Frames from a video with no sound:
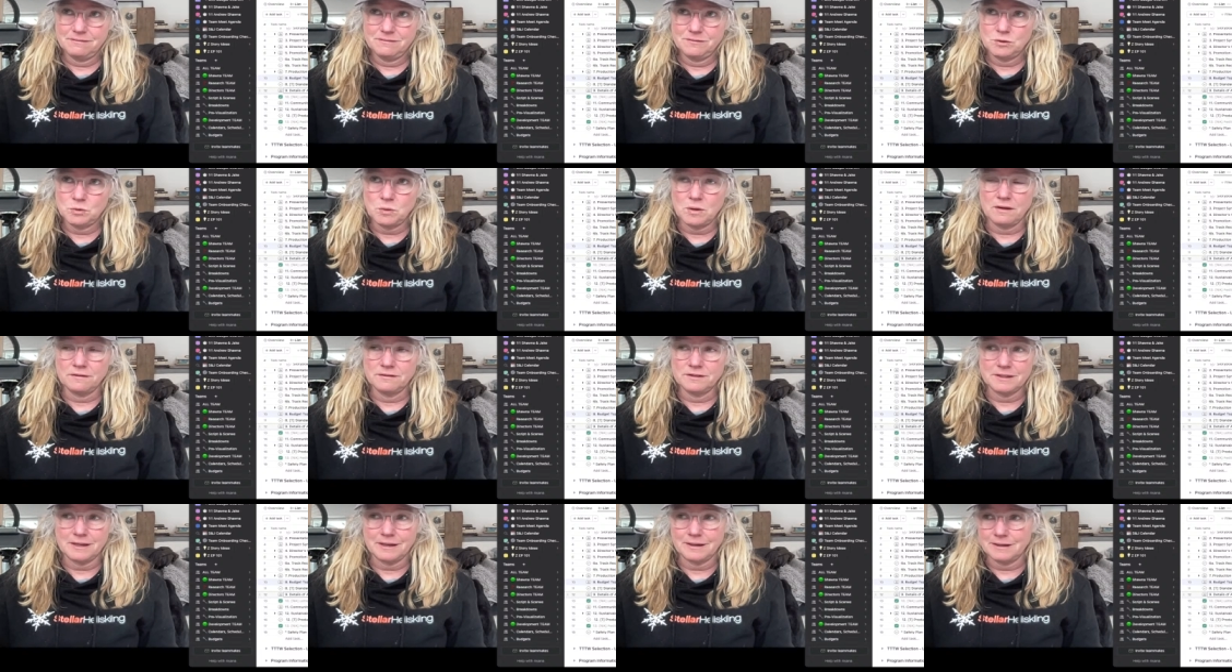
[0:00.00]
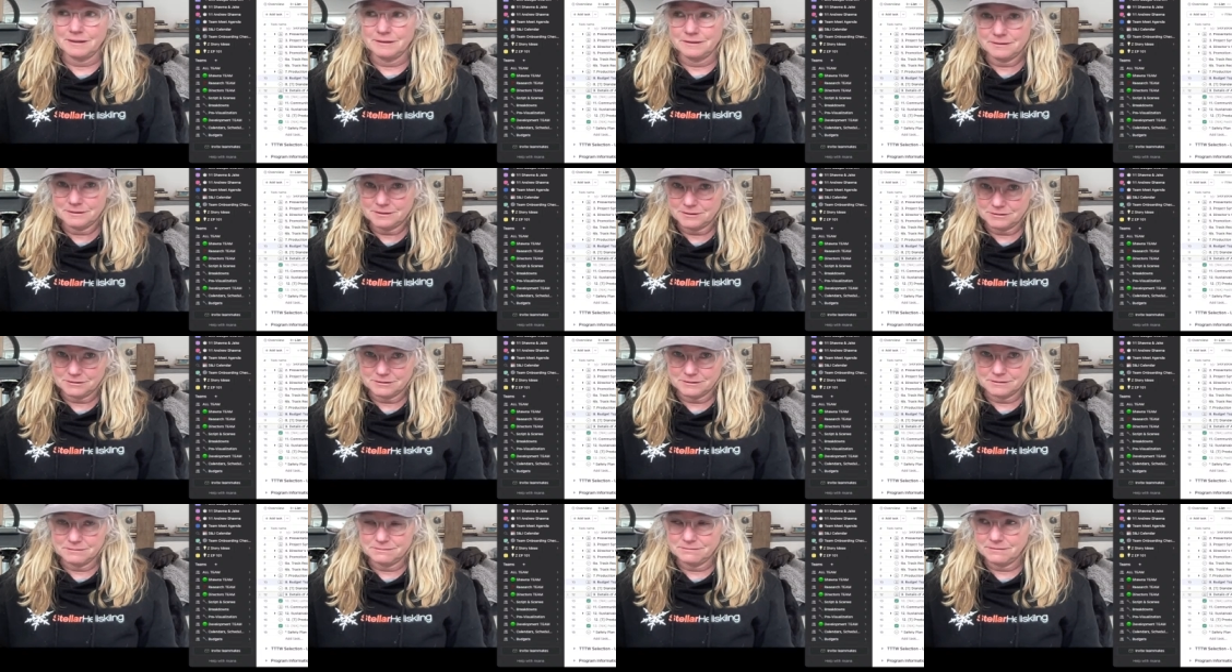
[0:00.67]
12 seconds
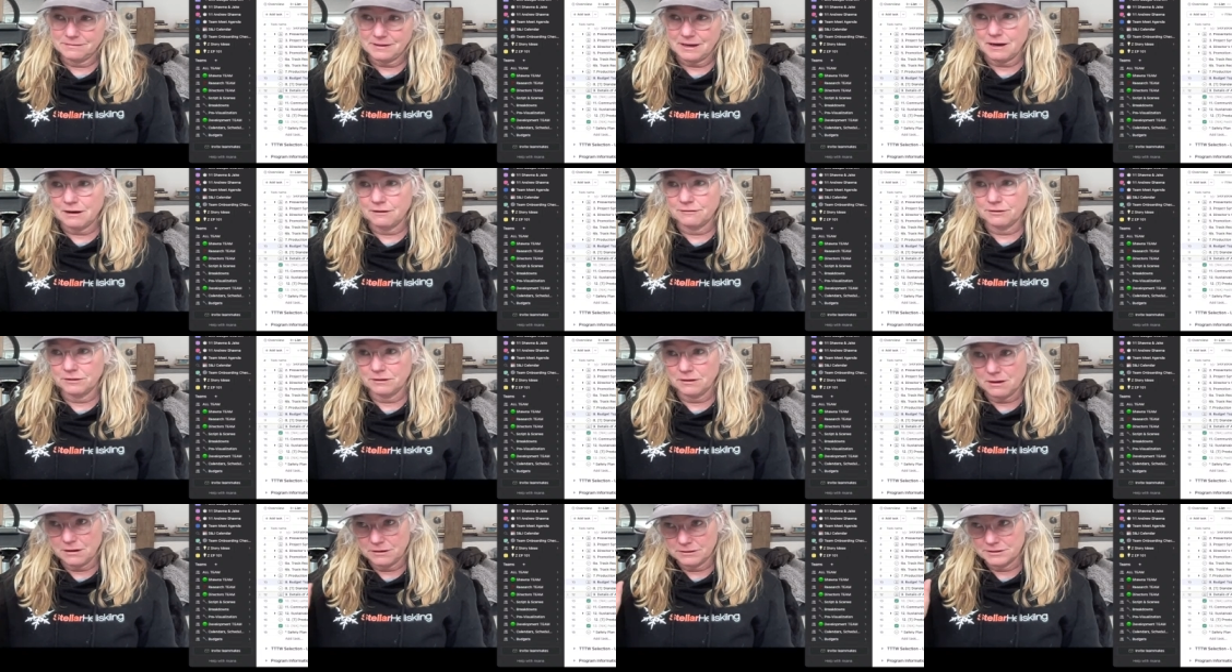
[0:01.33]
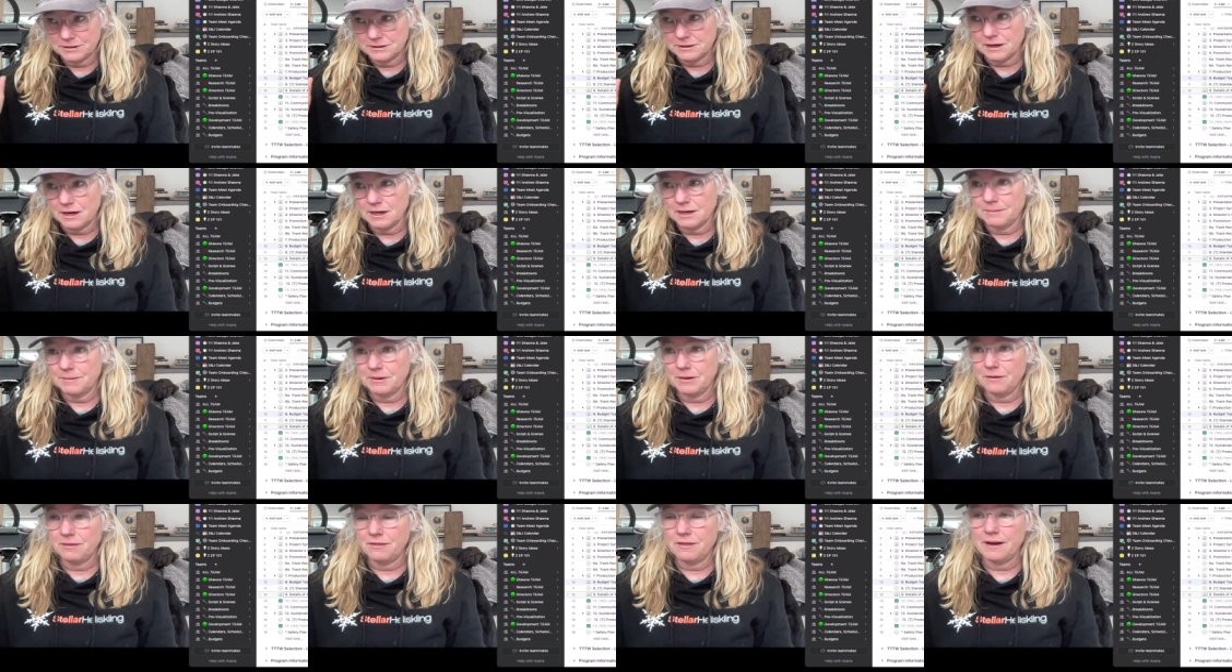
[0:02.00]
or however long to talk
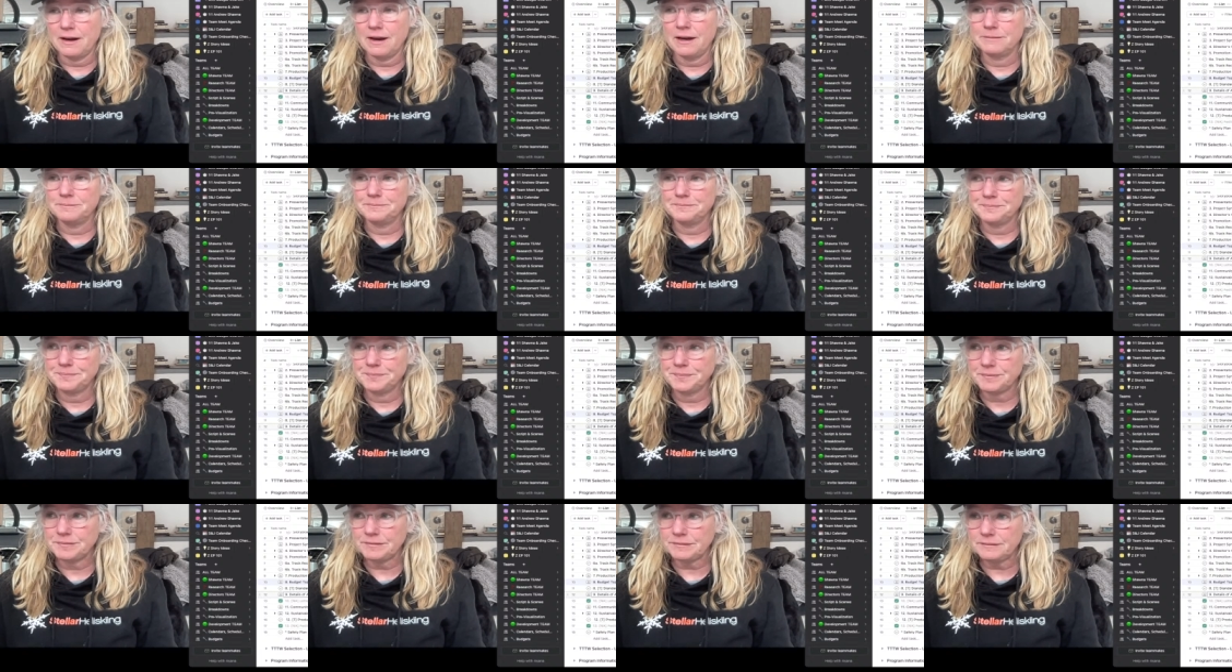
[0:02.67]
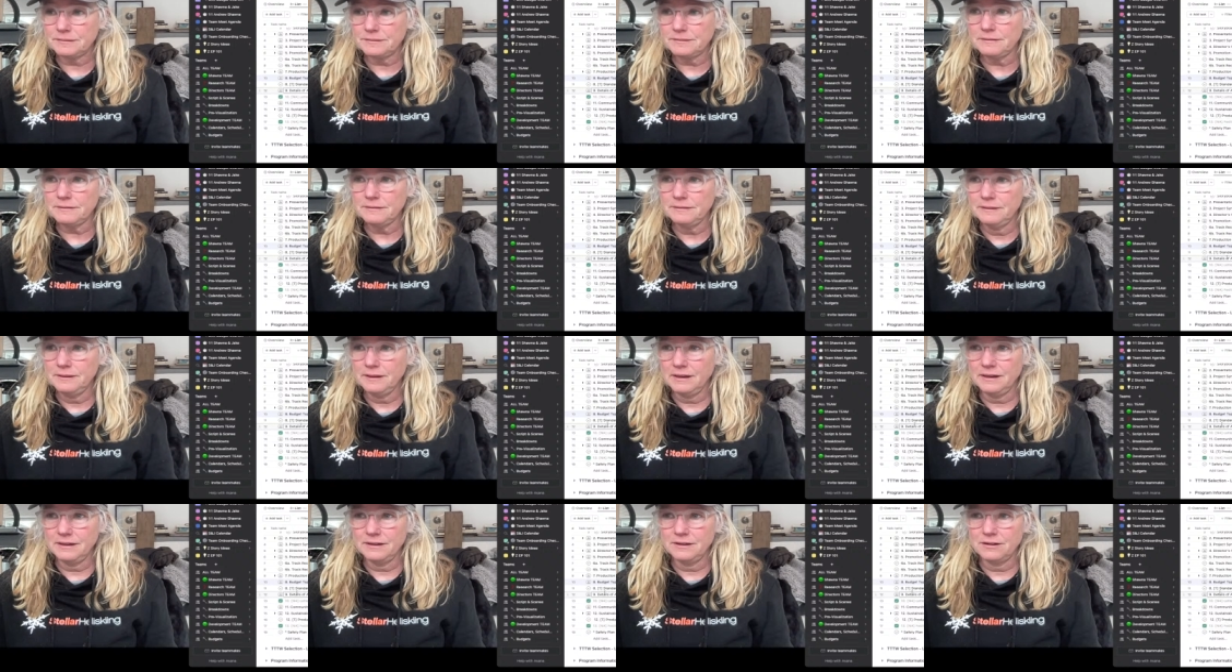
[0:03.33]
about that
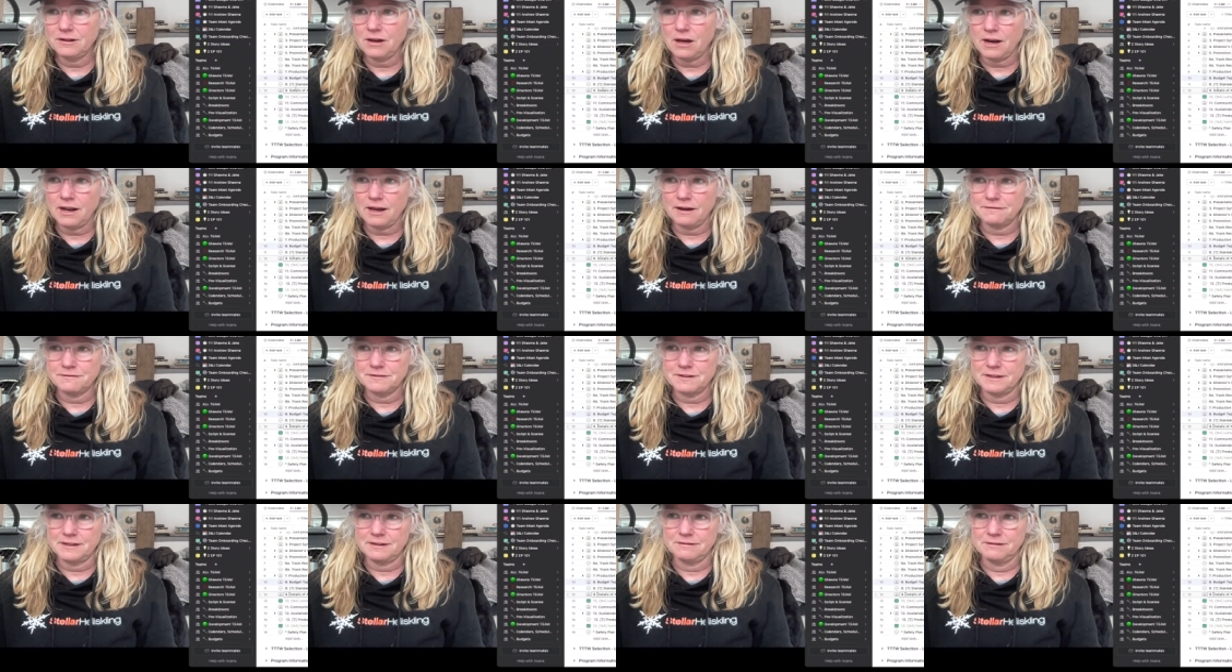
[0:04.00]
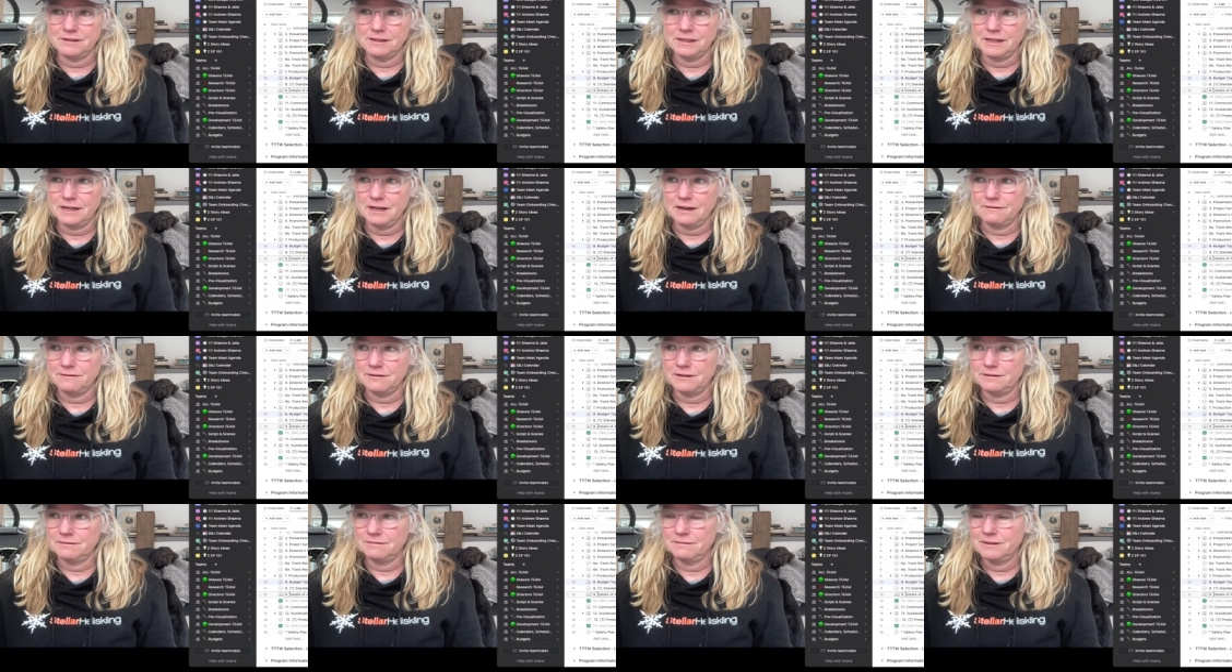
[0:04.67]
and not have to really
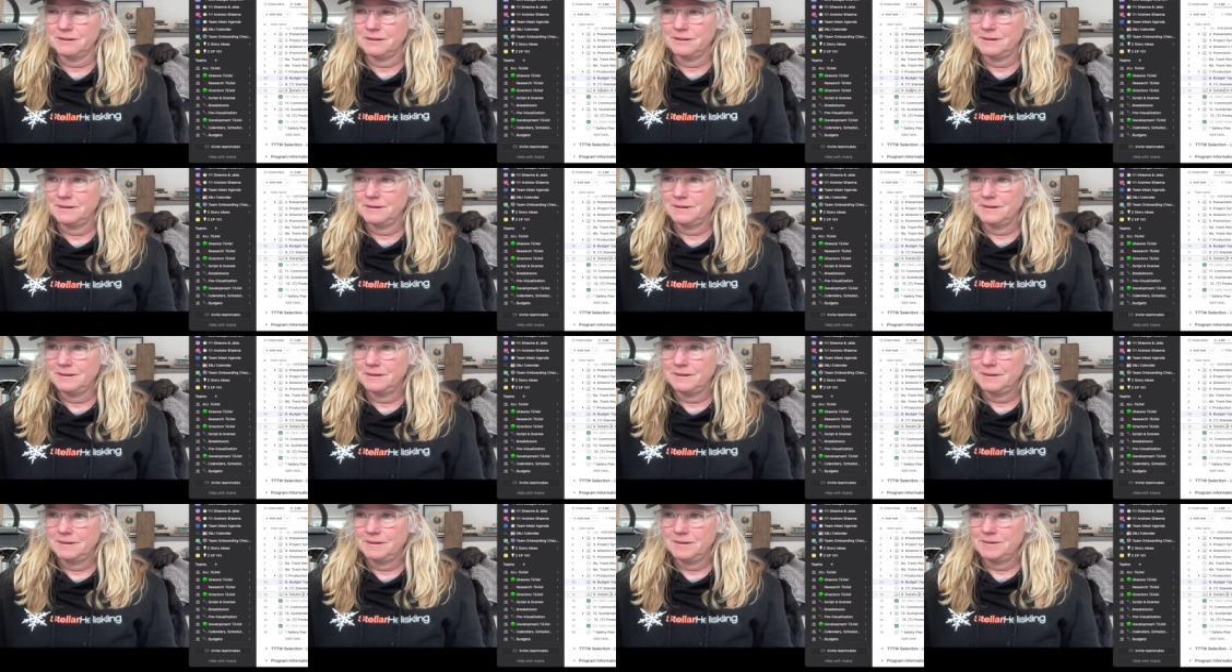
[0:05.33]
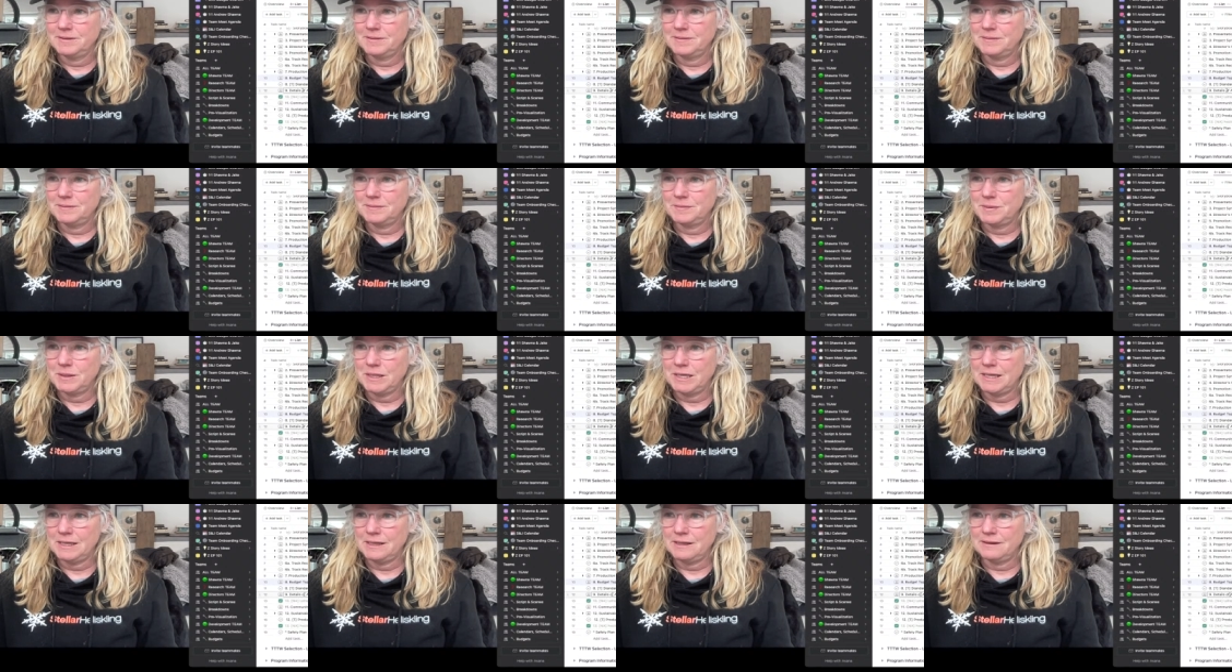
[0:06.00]
have it
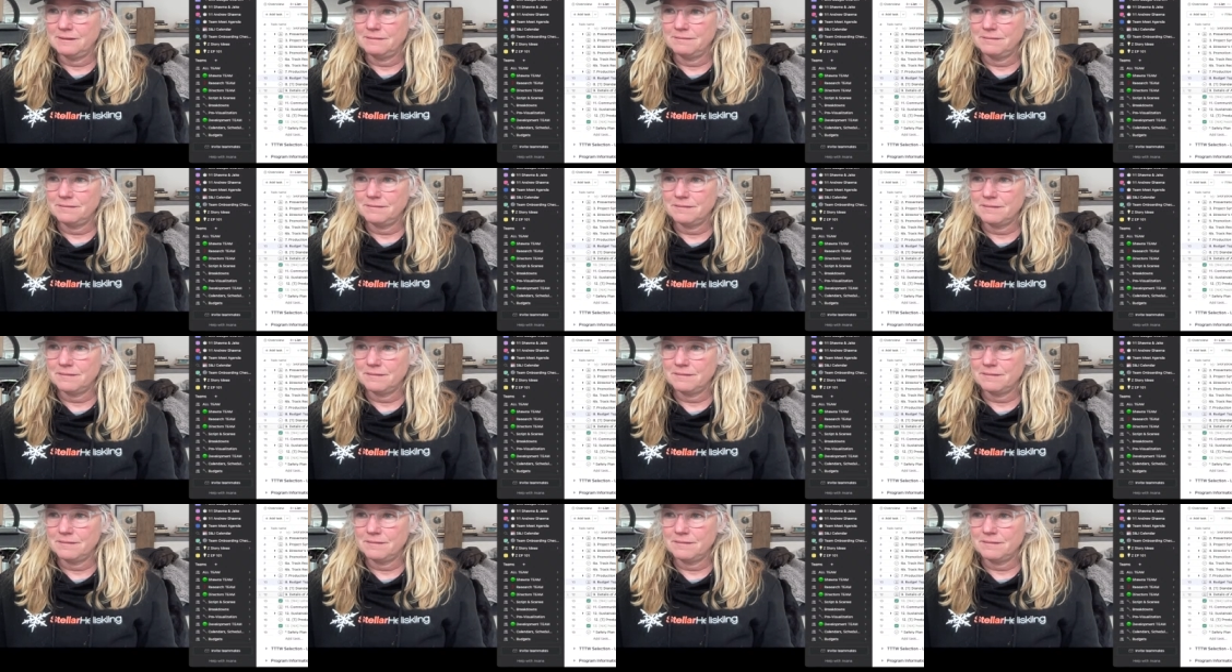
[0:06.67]
be